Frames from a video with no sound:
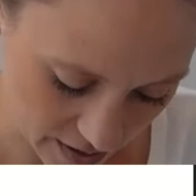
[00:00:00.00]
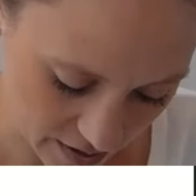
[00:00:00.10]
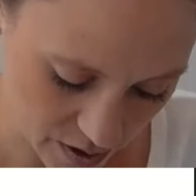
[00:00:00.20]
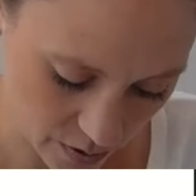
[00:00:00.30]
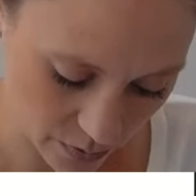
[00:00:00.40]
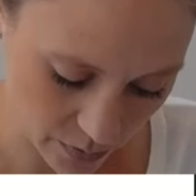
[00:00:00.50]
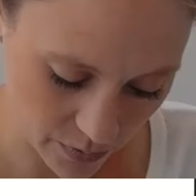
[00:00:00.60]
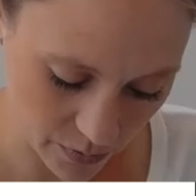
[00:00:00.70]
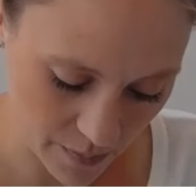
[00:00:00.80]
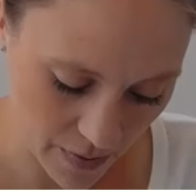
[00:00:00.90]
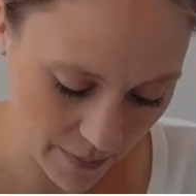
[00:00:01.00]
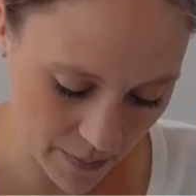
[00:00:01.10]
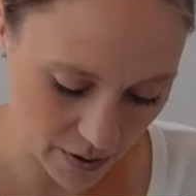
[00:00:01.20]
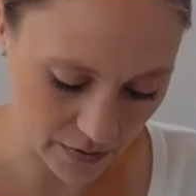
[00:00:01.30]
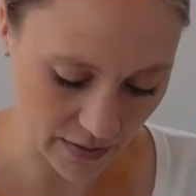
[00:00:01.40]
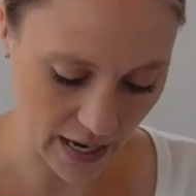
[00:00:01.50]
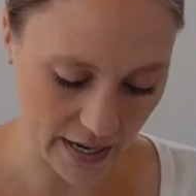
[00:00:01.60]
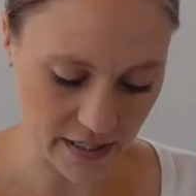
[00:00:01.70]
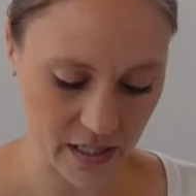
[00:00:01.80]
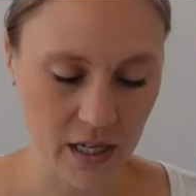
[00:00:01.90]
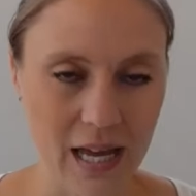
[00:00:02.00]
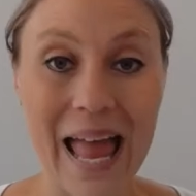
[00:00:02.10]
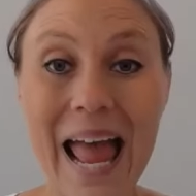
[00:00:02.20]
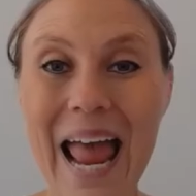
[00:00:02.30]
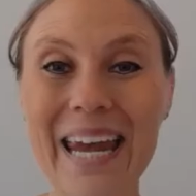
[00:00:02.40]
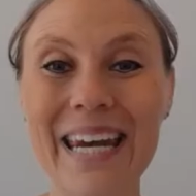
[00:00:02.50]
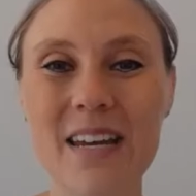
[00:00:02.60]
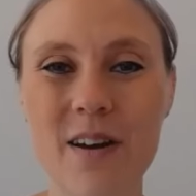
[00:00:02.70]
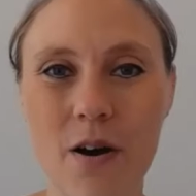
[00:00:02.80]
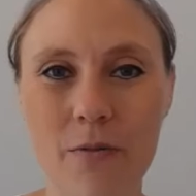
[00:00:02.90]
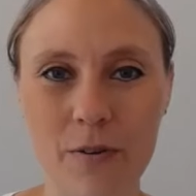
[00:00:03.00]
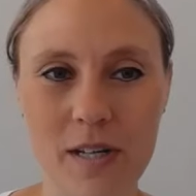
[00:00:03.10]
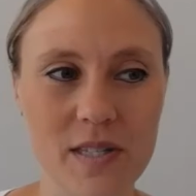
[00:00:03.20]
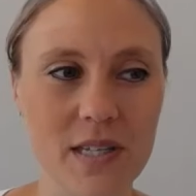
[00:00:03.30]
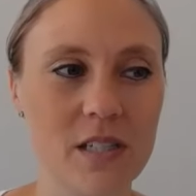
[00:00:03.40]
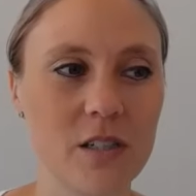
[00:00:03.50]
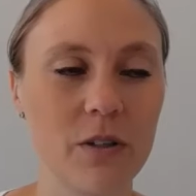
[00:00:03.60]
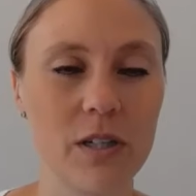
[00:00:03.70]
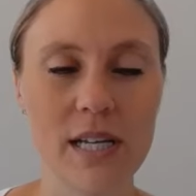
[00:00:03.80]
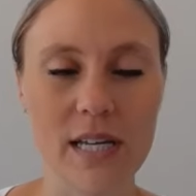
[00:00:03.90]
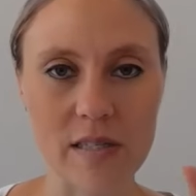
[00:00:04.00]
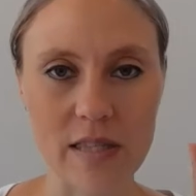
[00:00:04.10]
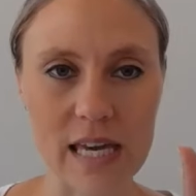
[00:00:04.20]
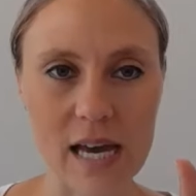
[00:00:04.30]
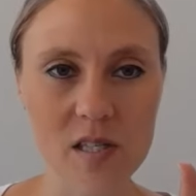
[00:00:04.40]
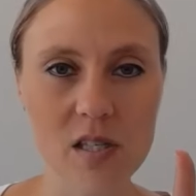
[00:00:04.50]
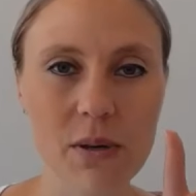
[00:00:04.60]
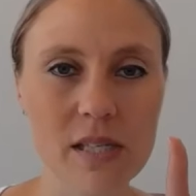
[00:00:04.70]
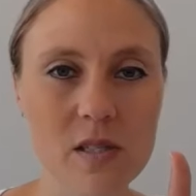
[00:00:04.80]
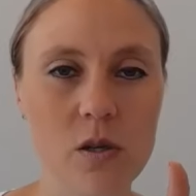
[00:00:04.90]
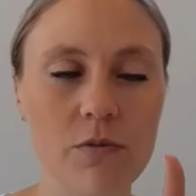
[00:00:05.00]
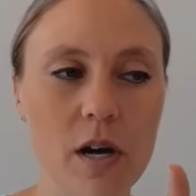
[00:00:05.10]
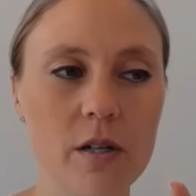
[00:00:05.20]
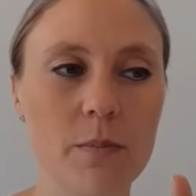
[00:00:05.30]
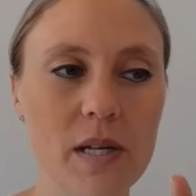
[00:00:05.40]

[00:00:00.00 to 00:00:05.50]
here. So remember that any confidence interval is the estimate. So you've got your